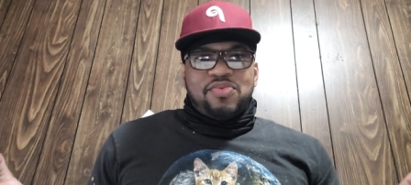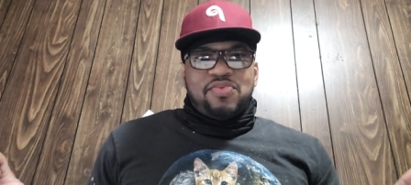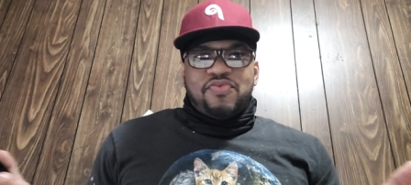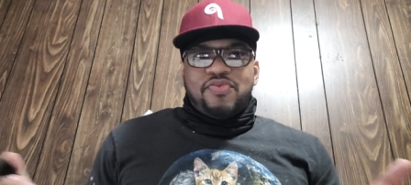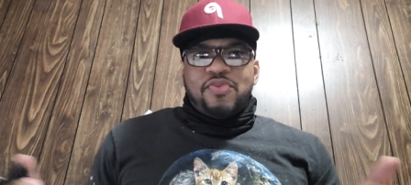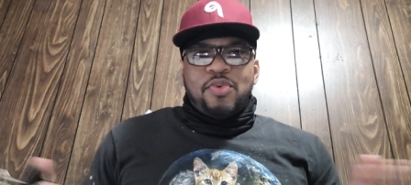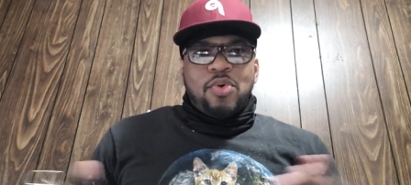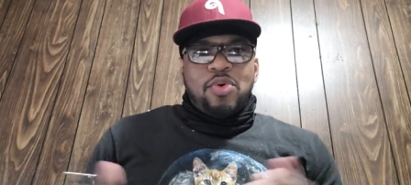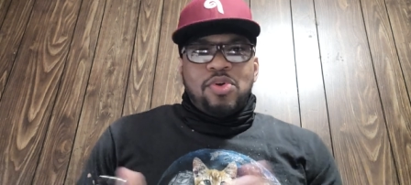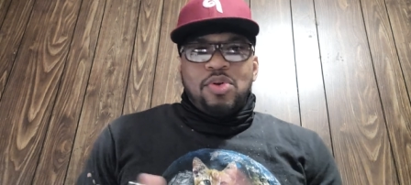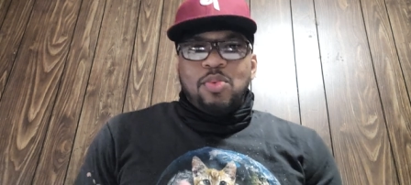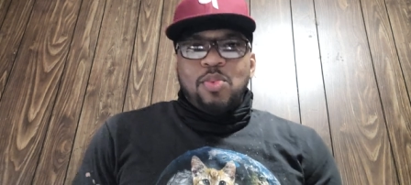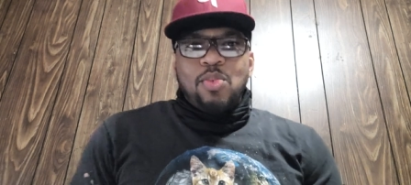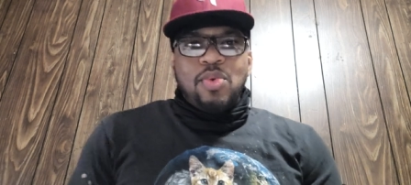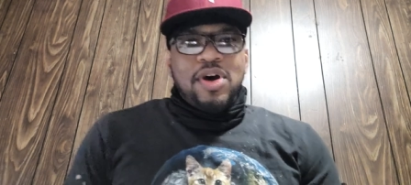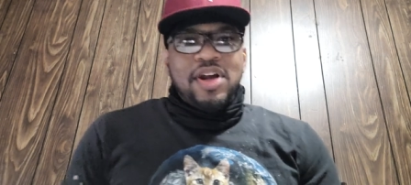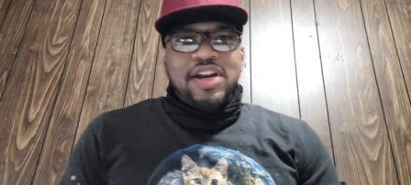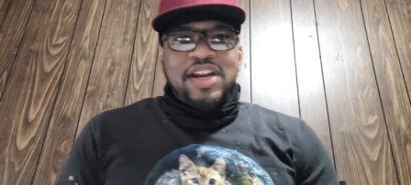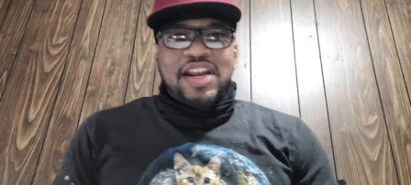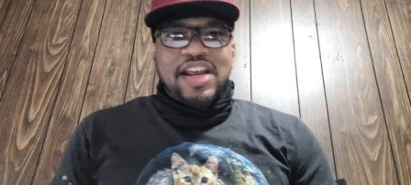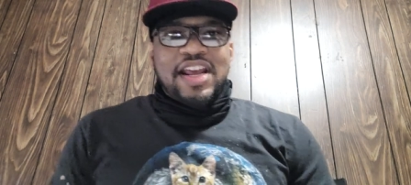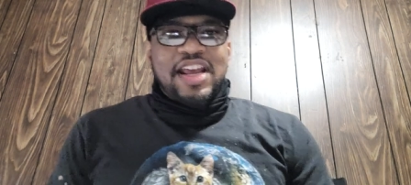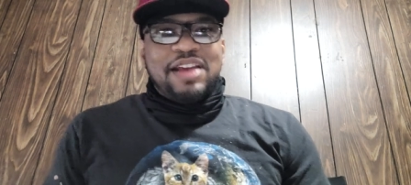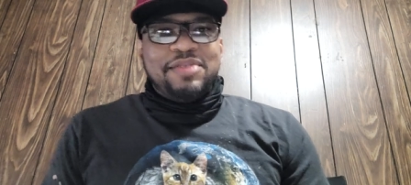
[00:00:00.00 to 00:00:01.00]
four to one
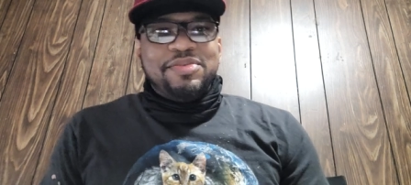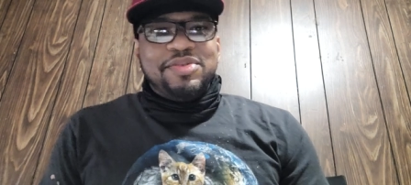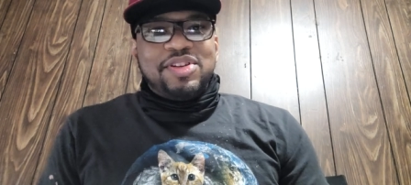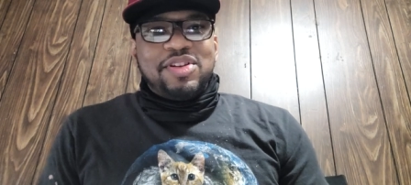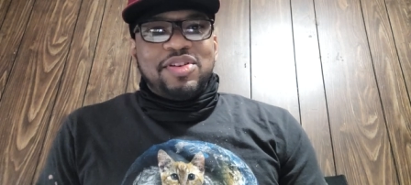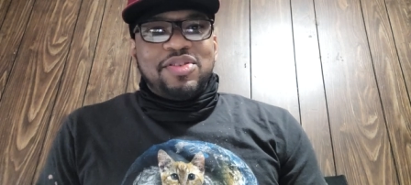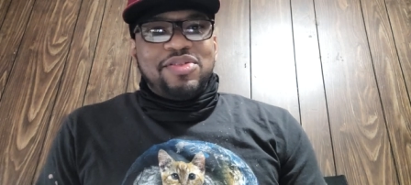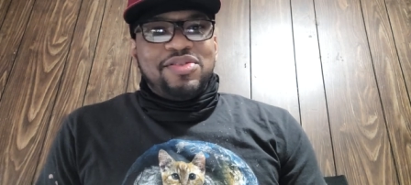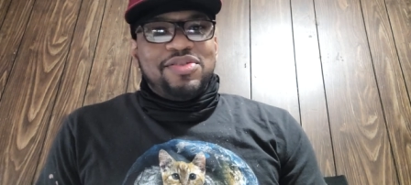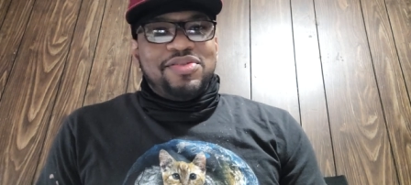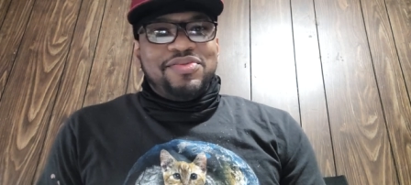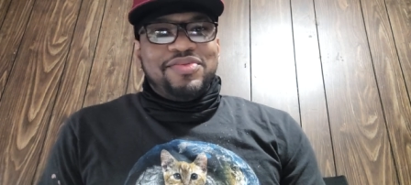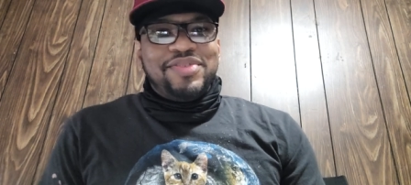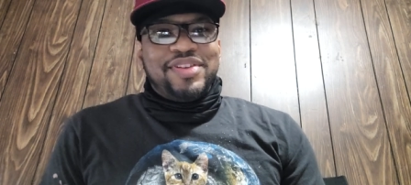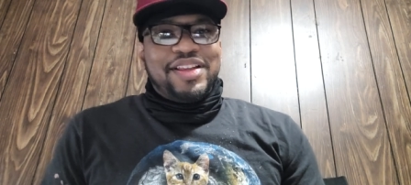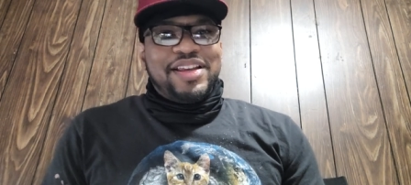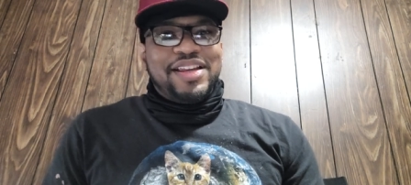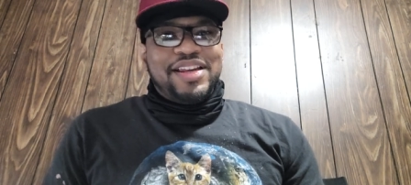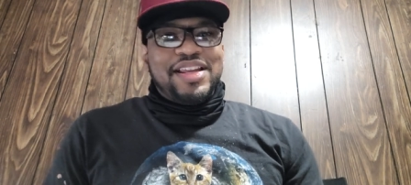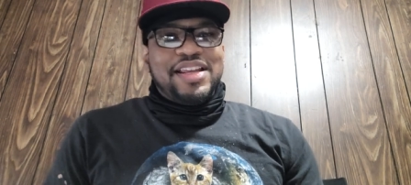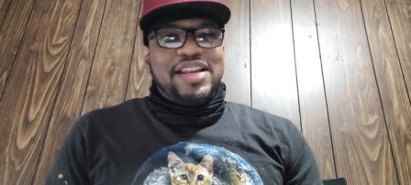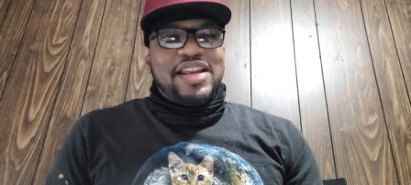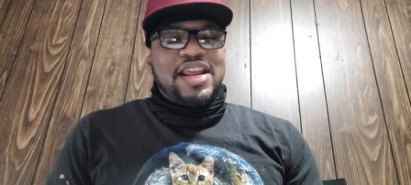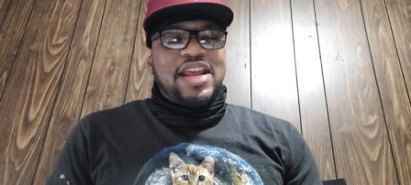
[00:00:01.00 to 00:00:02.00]
game, so you really
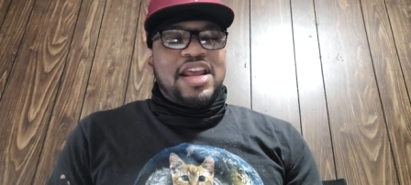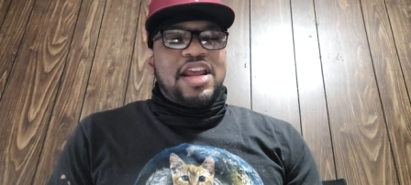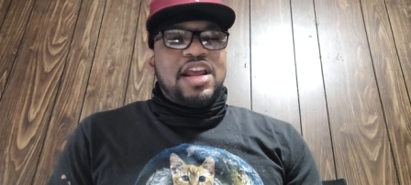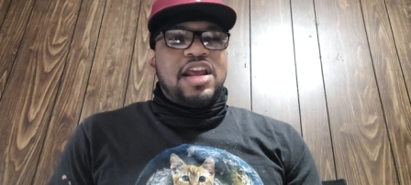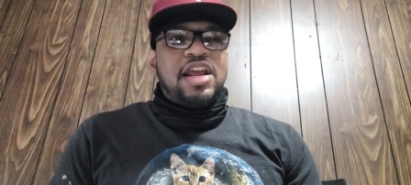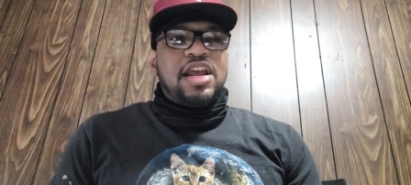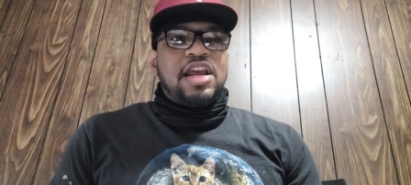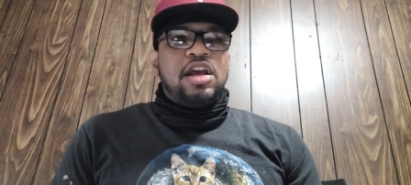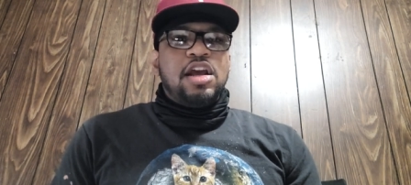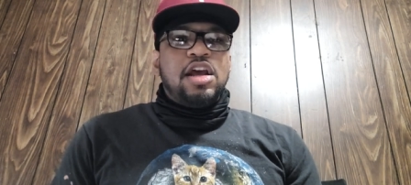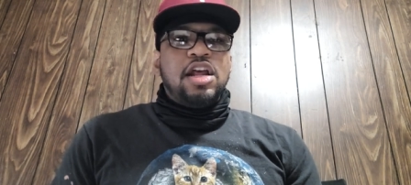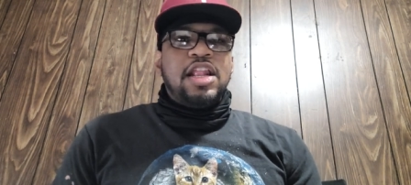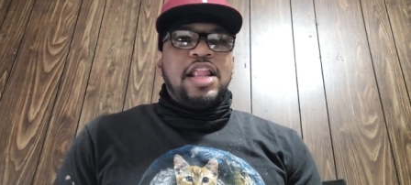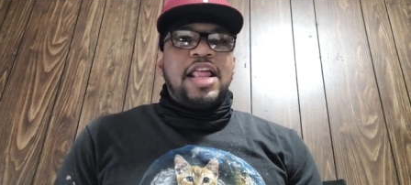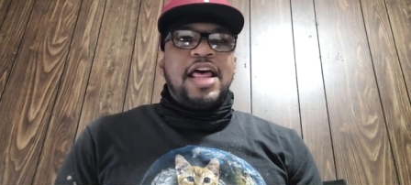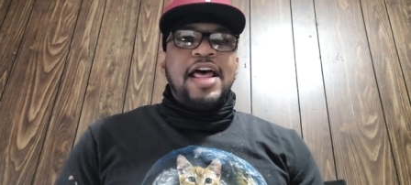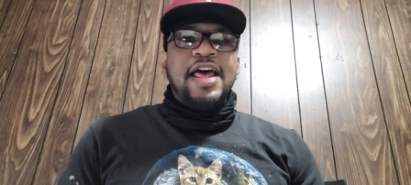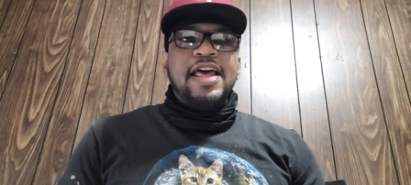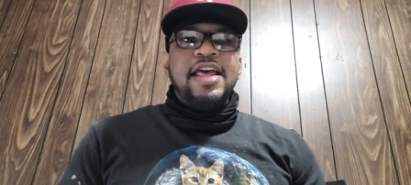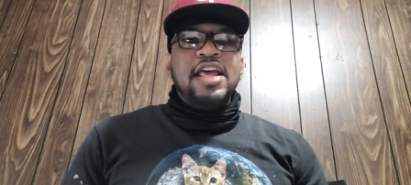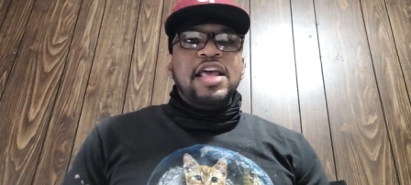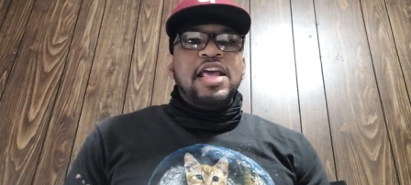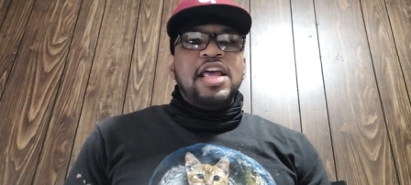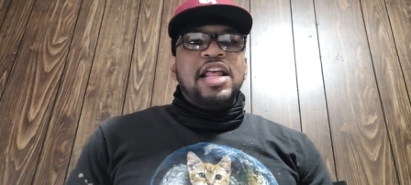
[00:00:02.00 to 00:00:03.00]
didn't hear a
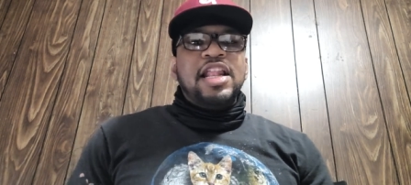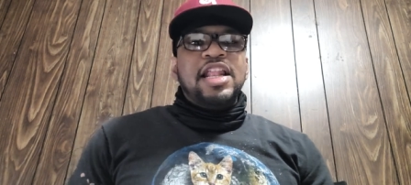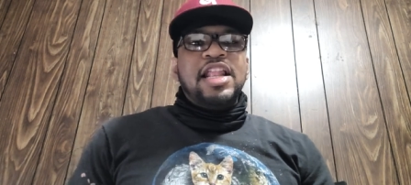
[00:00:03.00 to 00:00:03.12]
lot.